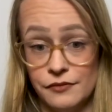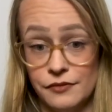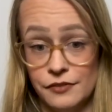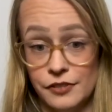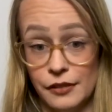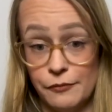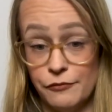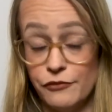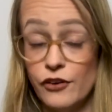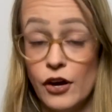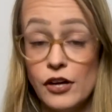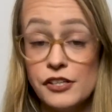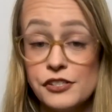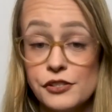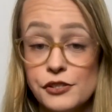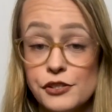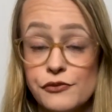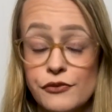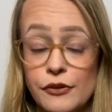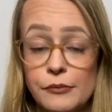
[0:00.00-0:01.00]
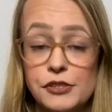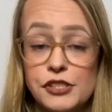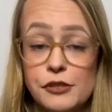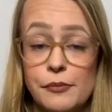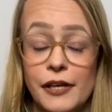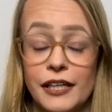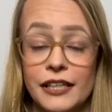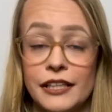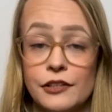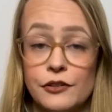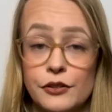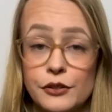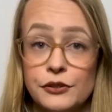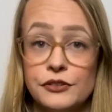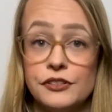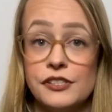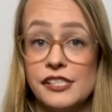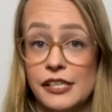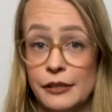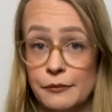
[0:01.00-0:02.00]
the fossils from Jebel
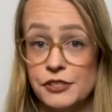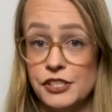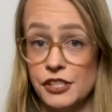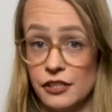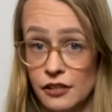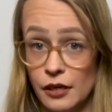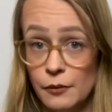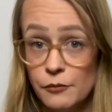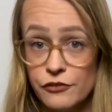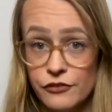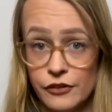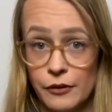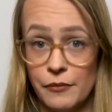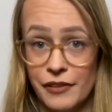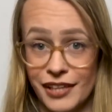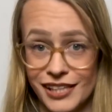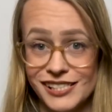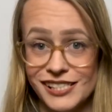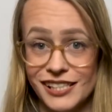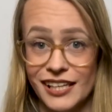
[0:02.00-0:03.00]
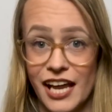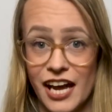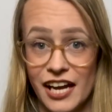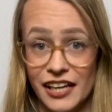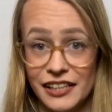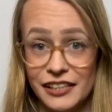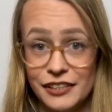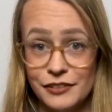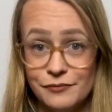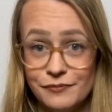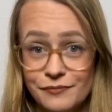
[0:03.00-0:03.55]
Irhoud seem to come from this line.